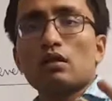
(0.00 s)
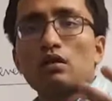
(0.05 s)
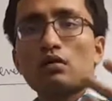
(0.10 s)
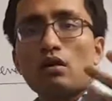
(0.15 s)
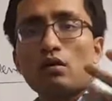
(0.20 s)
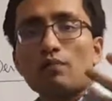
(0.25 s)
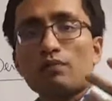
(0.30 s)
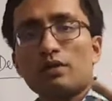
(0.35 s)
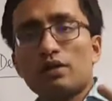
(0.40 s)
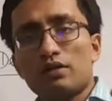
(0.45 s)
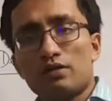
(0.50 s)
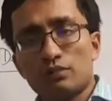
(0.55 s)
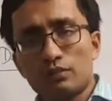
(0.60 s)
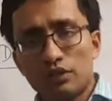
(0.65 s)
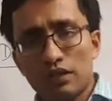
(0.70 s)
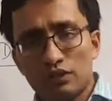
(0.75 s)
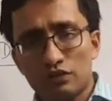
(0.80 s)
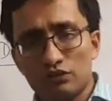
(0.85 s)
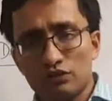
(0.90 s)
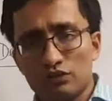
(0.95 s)

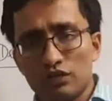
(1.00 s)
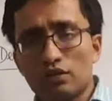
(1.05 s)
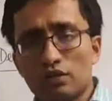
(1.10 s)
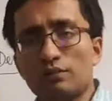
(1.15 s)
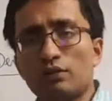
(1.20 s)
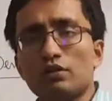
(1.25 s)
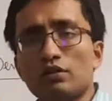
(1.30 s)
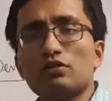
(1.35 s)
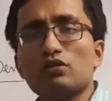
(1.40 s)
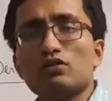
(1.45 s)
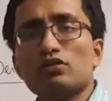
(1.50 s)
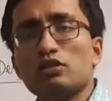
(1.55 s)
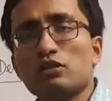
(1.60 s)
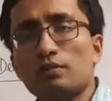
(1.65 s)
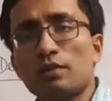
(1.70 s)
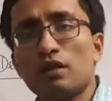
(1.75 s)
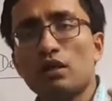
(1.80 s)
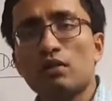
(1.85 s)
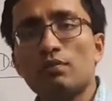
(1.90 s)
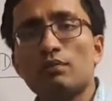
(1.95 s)
GNP of the
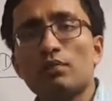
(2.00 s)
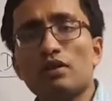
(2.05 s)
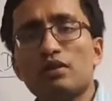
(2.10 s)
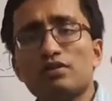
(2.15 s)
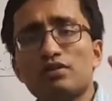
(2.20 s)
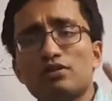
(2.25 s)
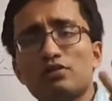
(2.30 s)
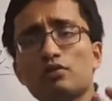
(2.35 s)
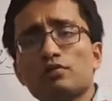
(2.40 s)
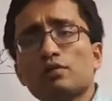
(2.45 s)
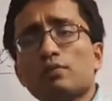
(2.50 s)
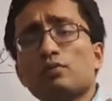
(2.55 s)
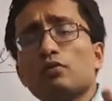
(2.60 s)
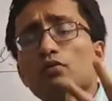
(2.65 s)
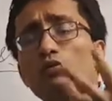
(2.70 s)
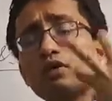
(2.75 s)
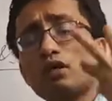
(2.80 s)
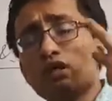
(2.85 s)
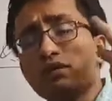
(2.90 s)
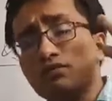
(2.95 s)
GDP comprises of the
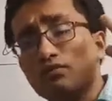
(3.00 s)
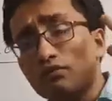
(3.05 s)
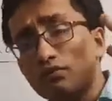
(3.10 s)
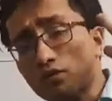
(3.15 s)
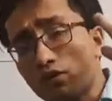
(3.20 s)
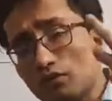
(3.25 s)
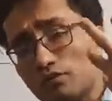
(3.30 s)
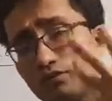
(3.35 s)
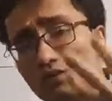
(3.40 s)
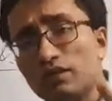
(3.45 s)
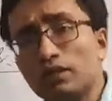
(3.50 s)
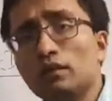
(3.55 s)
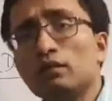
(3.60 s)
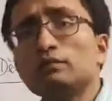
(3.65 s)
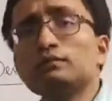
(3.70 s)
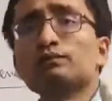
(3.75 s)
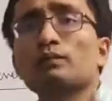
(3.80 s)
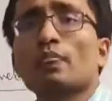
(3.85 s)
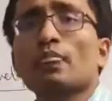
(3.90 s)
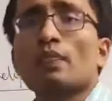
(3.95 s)
product from
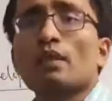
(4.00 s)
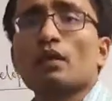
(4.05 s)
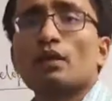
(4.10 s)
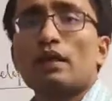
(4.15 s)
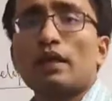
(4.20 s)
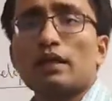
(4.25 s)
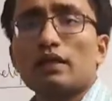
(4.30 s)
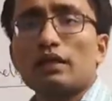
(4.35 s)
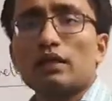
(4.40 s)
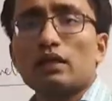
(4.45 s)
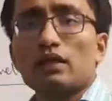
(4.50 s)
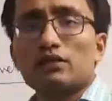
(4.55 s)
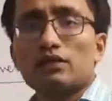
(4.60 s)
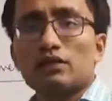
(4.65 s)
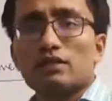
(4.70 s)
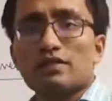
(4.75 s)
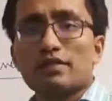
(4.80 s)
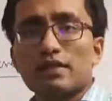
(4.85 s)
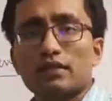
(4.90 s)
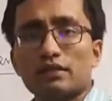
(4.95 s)
the
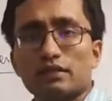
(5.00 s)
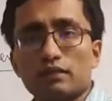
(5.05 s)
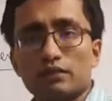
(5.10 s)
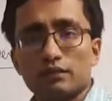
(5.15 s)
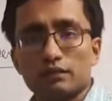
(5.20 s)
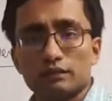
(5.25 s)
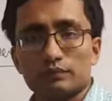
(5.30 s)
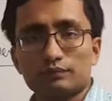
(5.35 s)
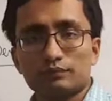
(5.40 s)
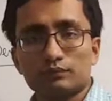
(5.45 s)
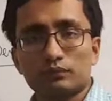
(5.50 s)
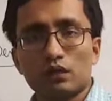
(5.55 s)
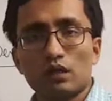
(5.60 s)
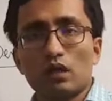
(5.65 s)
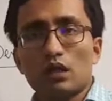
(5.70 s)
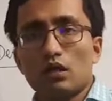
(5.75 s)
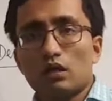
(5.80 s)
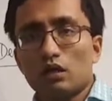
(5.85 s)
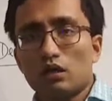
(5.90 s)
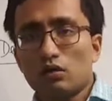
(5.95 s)
agricultural sector.
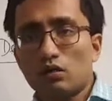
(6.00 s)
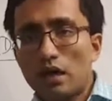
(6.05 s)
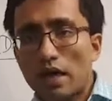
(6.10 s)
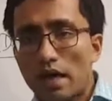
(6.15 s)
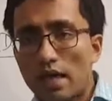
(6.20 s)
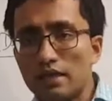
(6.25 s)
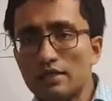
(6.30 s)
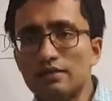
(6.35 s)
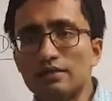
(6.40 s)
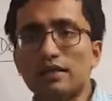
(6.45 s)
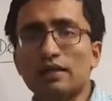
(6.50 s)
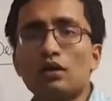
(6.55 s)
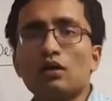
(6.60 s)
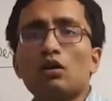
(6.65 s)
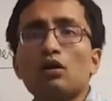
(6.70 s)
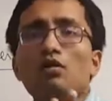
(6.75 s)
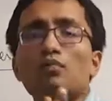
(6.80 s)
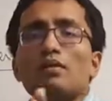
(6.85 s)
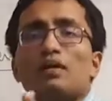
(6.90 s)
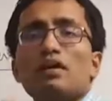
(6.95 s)
Now, as the
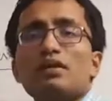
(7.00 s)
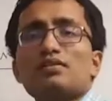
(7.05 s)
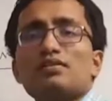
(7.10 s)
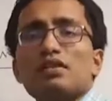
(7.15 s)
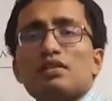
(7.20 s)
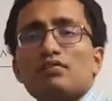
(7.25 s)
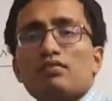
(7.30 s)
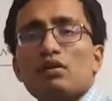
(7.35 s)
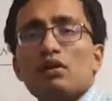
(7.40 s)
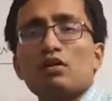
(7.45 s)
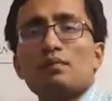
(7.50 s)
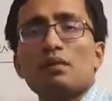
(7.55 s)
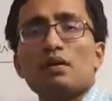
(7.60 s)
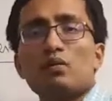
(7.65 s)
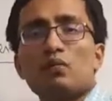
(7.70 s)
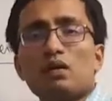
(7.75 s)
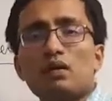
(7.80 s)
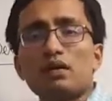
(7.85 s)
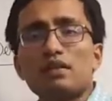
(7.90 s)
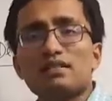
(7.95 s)
economy is
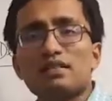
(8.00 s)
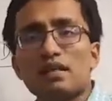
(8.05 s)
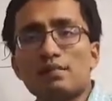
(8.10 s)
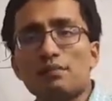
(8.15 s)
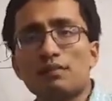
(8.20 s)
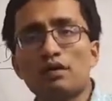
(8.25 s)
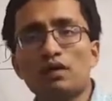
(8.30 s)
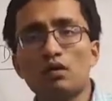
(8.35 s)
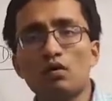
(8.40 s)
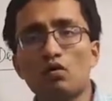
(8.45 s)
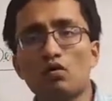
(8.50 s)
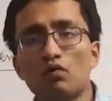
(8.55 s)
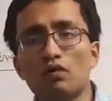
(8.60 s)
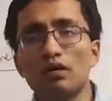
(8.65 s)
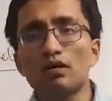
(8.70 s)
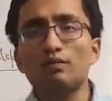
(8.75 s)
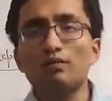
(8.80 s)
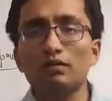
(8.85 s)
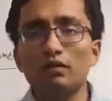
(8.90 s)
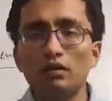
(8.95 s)
evolving, what is happening
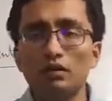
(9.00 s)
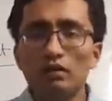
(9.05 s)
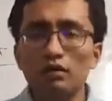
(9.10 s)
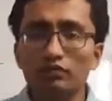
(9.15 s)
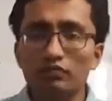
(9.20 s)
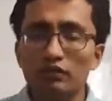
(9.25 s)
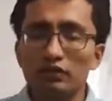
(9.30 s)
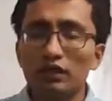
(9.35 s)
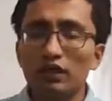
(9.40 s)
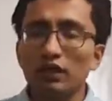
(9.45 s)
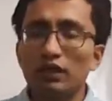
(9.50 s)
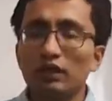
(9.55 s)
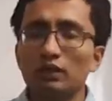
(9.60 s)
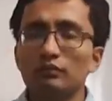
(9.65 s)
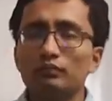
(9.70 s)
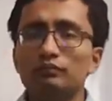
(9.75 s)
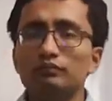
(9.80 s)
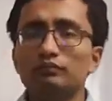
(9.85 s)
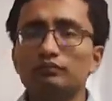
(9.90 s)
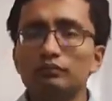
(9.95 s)
over a period of
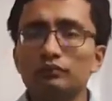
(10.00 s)
time?